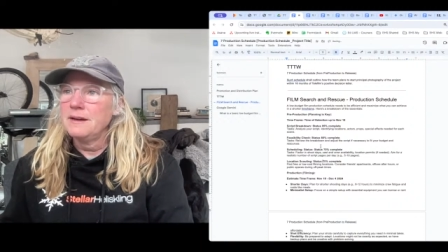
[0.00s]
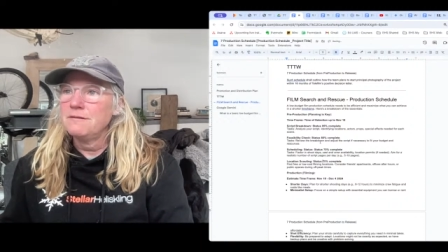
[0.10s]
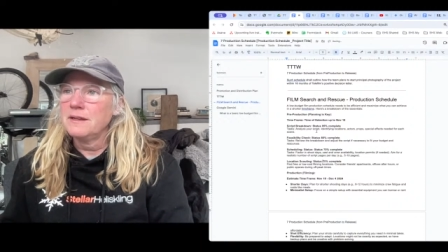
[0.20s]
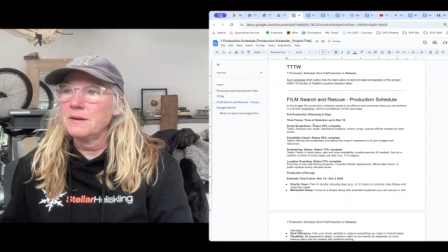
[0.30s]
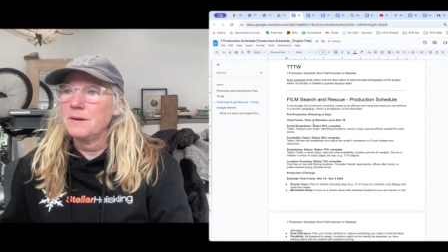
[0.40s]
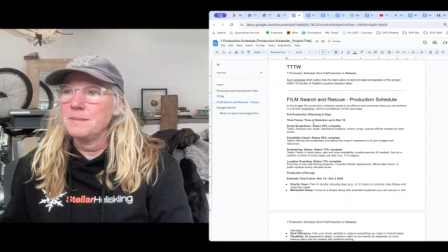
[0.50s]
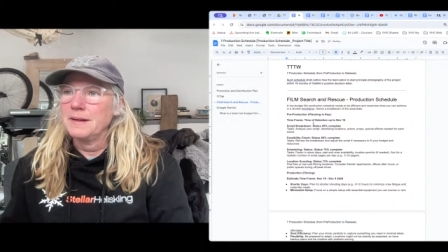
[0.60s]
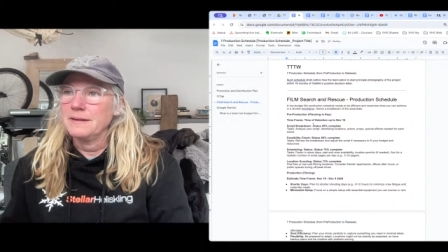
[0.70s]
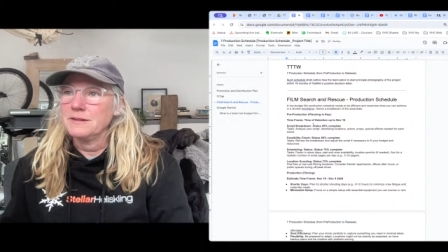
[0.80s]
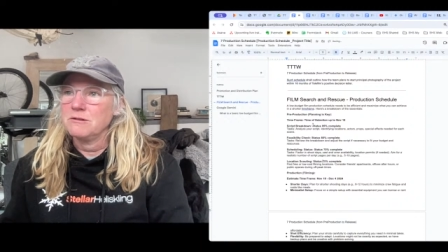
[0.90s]
feel like I want to
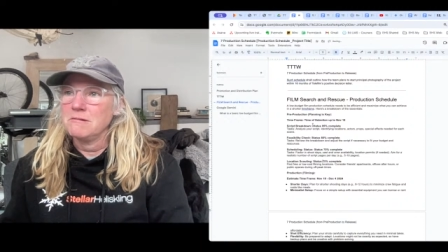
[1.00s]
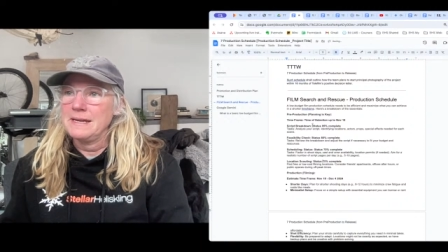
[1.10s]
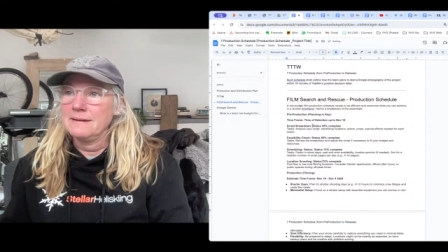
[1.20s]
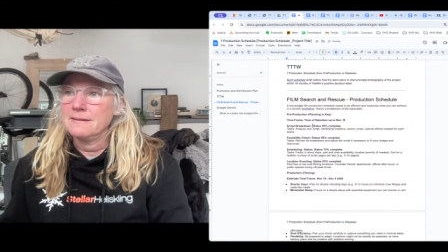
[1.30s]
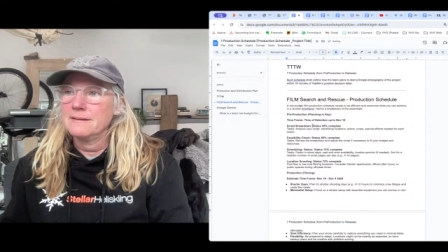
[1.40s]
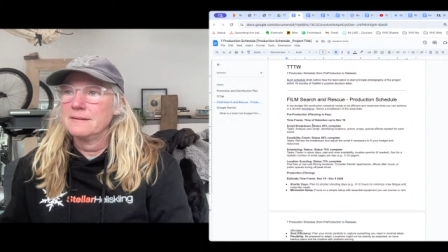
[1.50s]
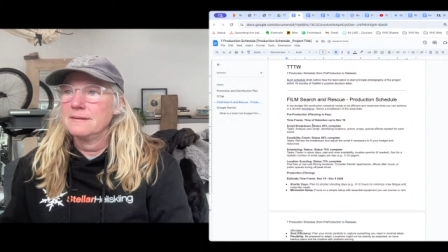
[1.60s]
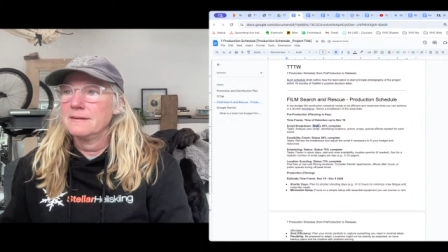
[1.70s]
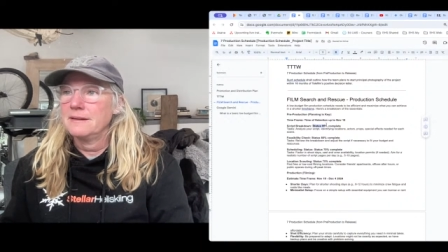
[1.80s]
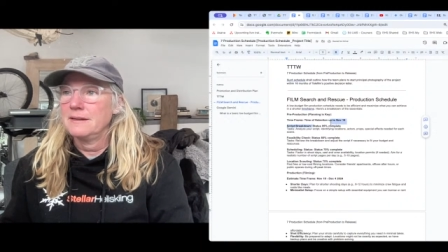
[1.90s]
make this green.
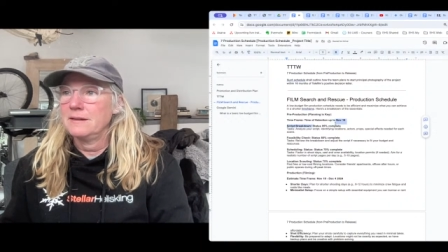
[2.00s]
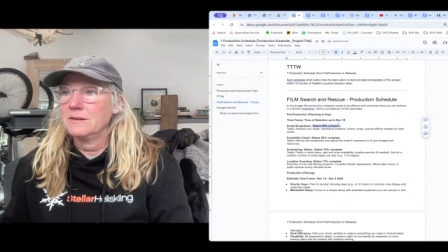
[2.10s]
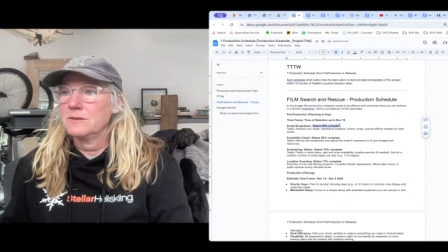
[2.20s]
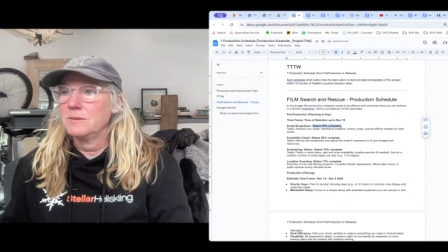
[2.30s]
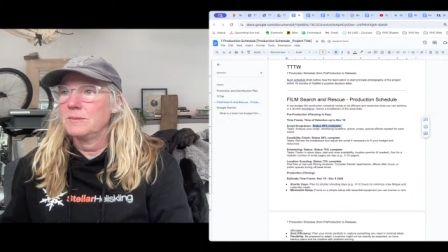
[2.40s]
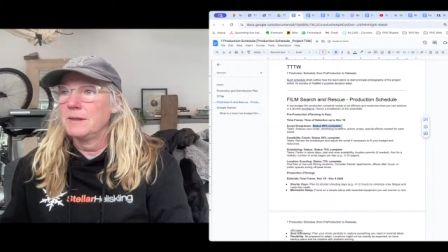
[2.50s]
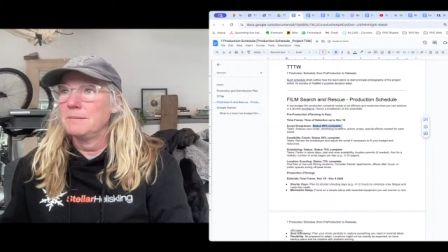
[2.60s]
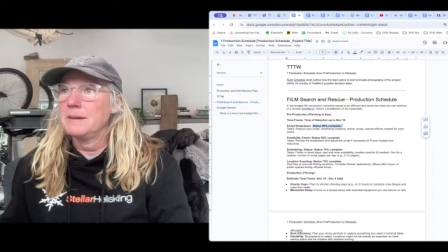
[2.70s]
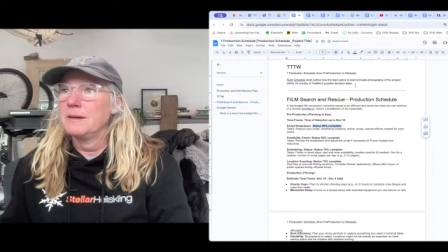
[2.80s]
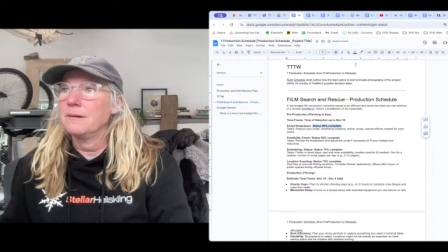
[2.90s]
It looks so pretty
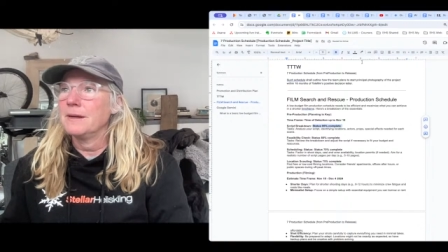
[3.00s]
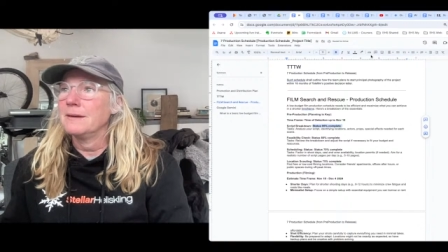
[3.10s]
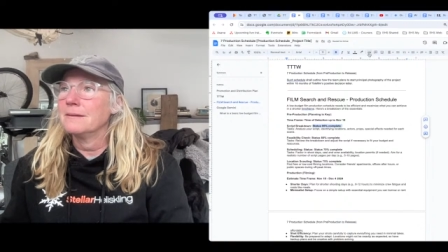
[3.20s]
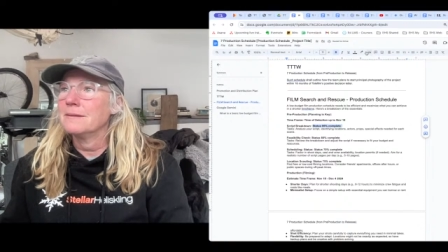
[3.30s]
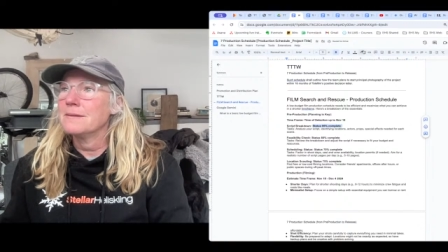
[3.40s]
being green.